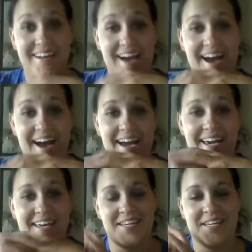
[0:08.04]
I
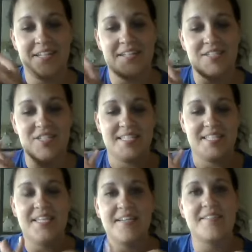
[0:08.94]
can just see
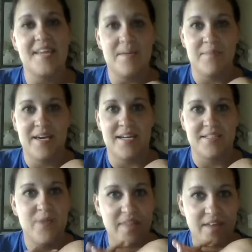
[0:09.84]
the excitement
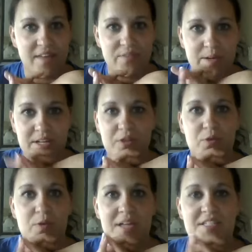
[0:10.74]
with everybody who
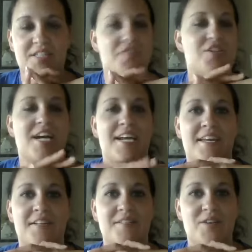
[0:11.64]
went to the training.
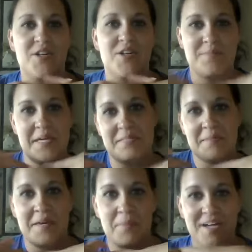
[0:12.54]
And so it just makes
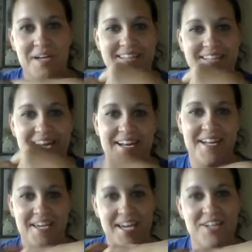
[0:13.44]
me more excited and
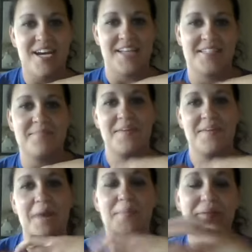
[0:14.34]
kind of jazzes me
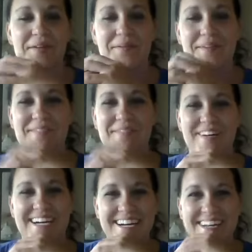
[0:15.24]
up a little bit
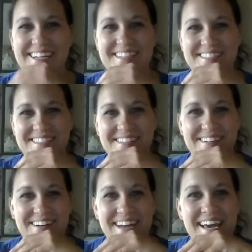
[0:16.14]
more. And so
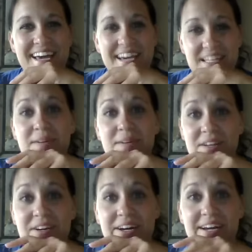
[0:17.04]
it's been
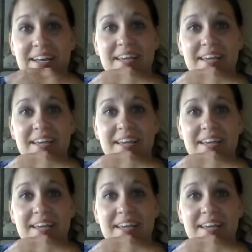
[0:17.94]
good.